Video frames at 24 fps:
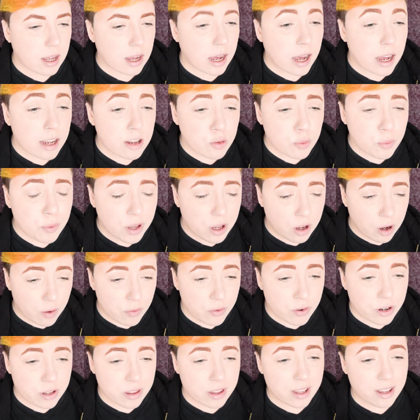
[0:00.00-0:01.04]
As we
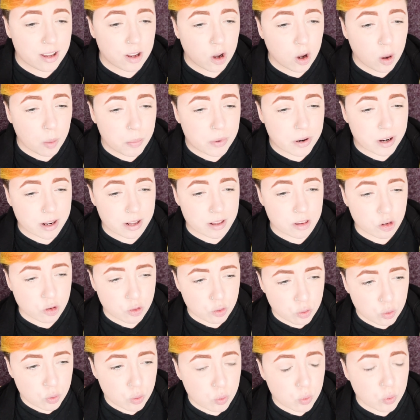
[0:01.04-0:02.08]
covered in Copperheads
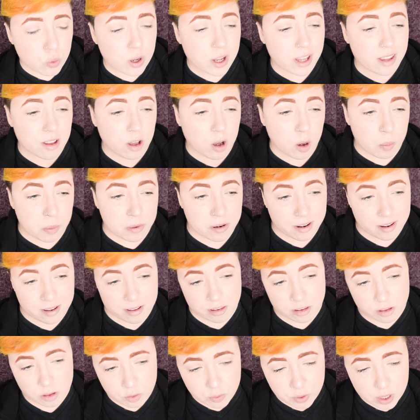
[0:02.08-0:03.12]
2 and
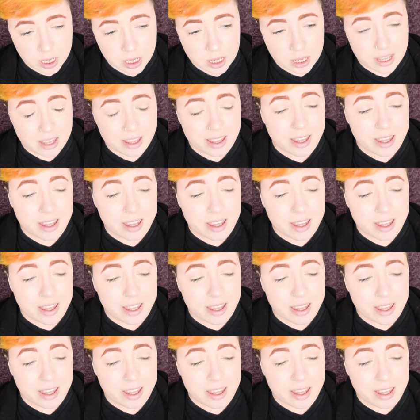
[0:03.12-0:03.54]
Copperheads 3,